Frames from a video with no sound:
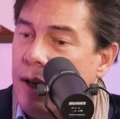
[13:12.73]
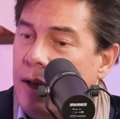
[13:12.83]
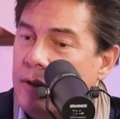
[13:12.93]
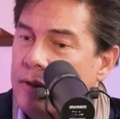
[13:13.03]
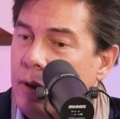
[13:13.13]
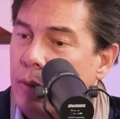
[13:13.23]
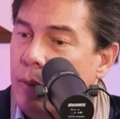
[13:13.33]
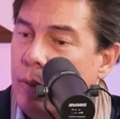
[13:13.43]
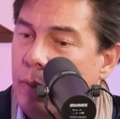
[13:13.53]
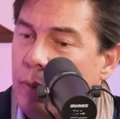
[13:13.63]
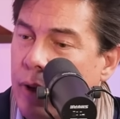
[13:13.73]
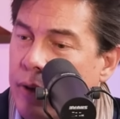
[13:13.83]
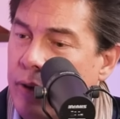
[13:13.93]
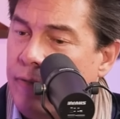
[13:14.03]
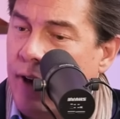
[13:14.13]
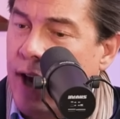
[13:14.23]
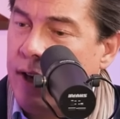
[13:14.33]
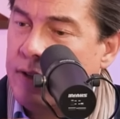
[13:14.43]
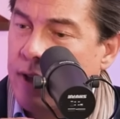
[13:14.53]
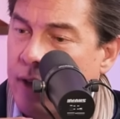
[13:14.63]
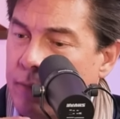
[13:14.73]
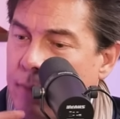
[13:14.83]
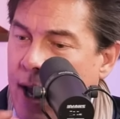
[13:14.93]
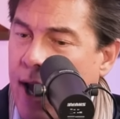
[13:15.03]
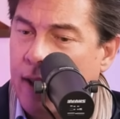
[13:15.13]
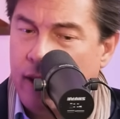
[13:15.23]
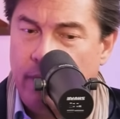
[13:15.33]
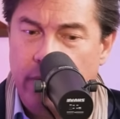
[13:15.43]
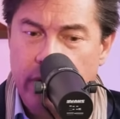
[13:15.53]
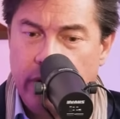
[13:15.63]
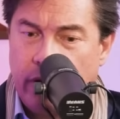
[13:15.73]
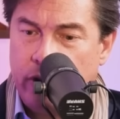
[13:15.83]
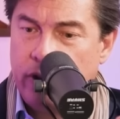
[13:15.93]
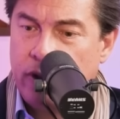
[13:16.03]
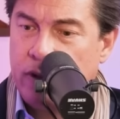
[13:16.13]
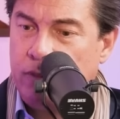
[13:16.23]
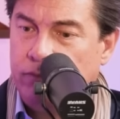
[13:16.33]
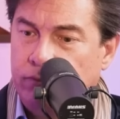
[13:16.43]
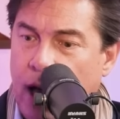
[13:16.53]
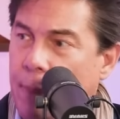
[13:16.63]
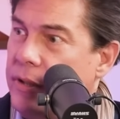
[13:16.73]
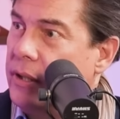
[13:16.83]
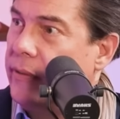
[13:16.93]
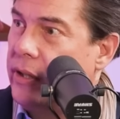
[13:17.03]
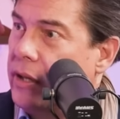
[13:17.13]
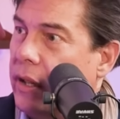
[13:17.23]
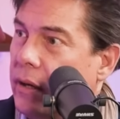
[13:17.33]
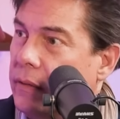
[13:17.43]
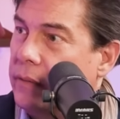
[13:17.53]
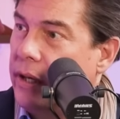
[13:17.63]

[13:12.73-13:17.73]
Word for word: And so what you find is that math and music are just opposites of each other.